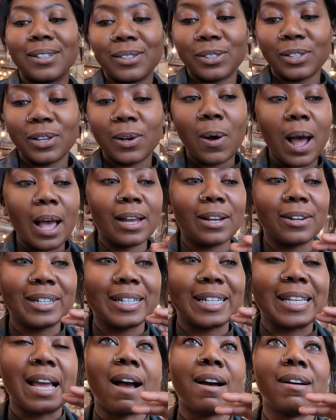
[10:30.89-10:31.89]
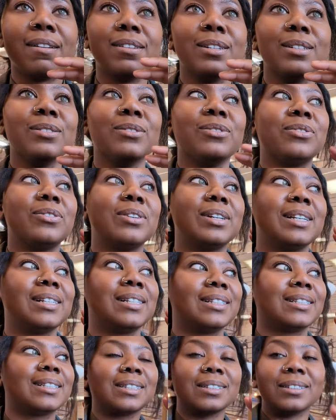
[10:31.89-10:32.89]
So I already have
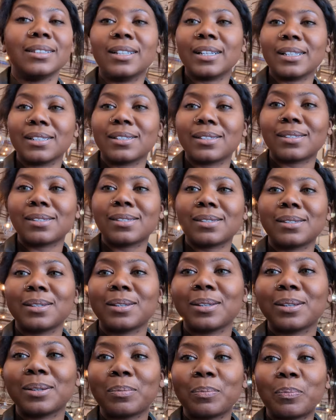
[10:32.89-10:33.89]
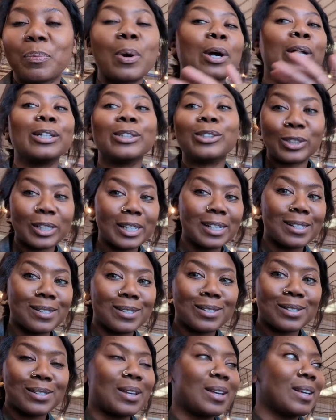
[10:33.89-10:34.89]
lights
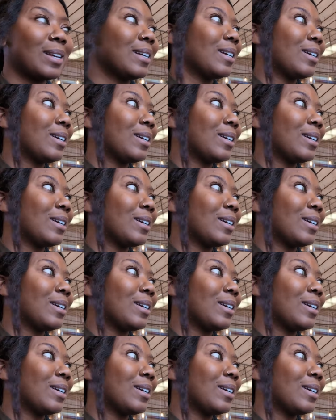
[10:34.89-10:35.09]
purchased